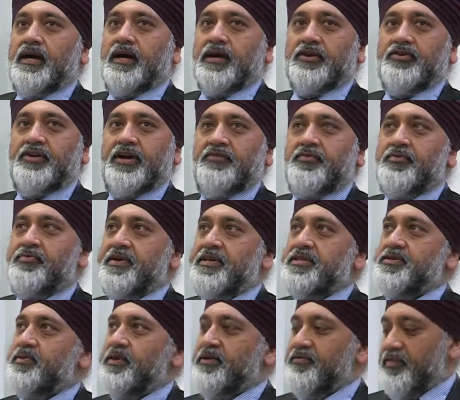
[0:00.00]
create
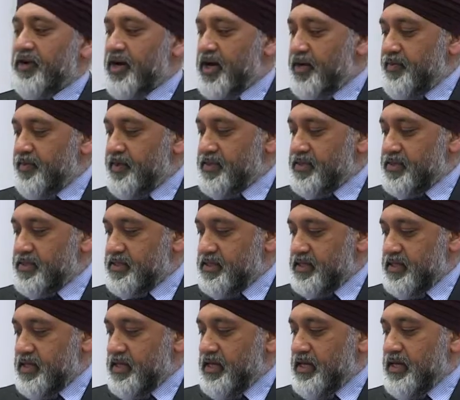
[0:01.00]
repeatable environments,
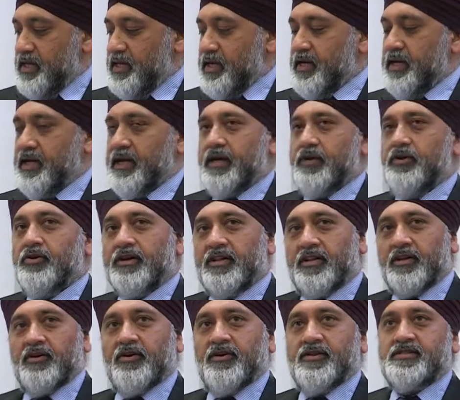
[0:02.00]
look at
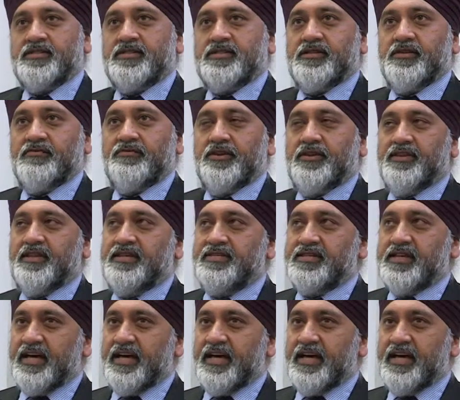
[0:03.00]
the cost of doing this,